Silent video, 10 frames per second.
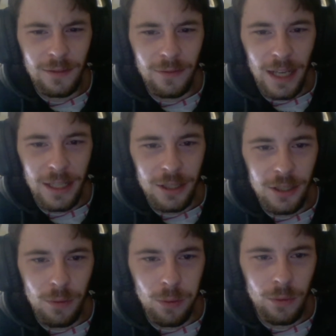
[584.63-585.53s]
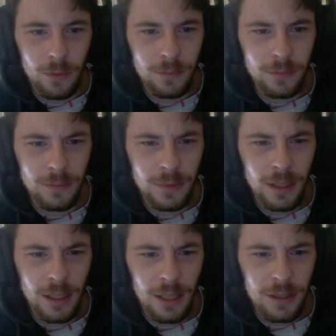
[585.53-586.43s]
Vanish. Hmm?
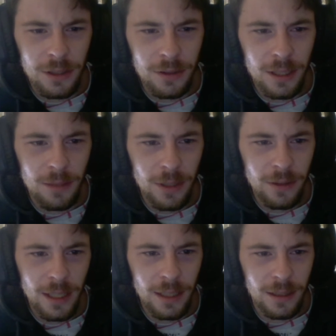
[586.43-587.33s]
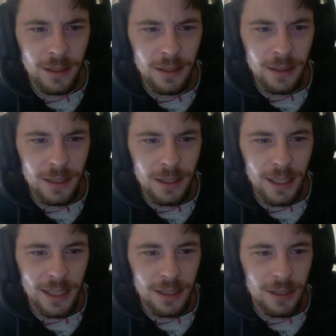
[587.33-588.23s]
How did you disappear again? This is
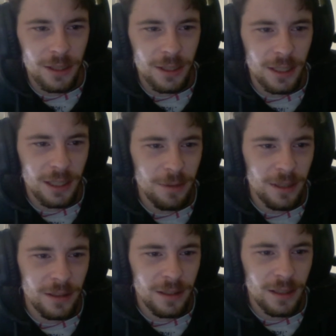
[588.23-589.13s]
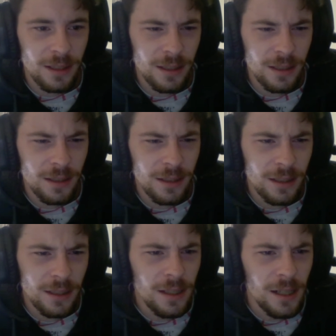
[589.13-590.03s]
thanks to Judge's experience.
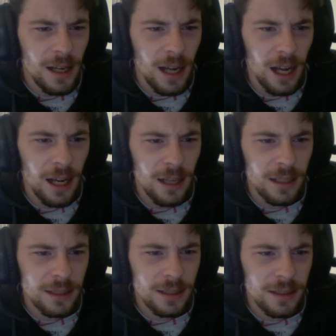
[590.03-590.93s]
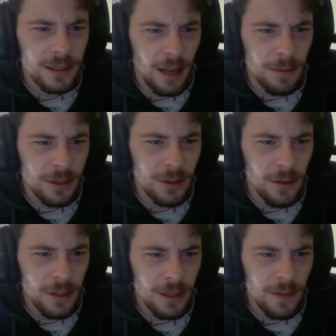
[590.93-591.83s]
Ah, stop
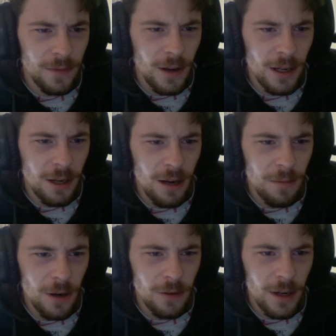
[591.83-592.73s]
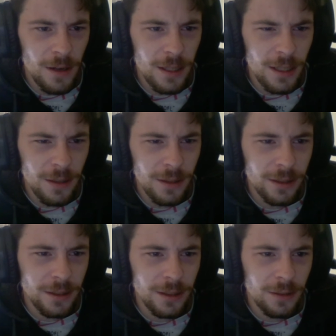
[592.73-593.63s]
stoking the fire. I'm already
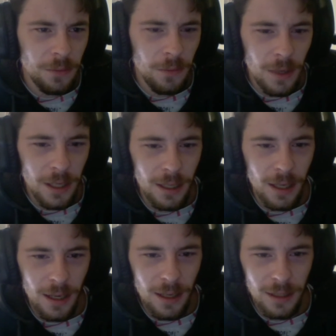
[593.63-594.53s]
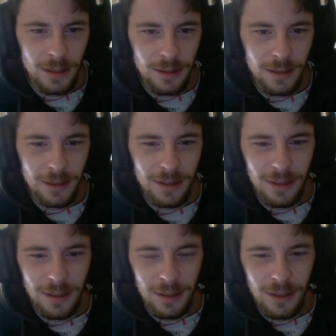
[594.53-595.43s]
white hot.
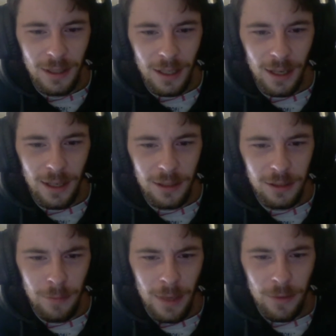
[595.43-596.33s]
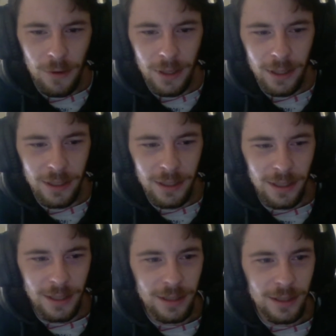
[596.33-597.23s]
Hell
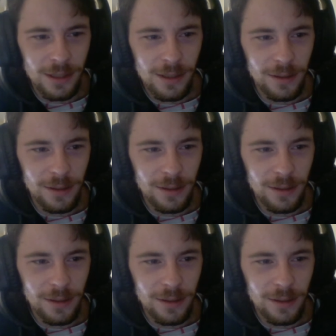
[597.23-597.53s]
memories.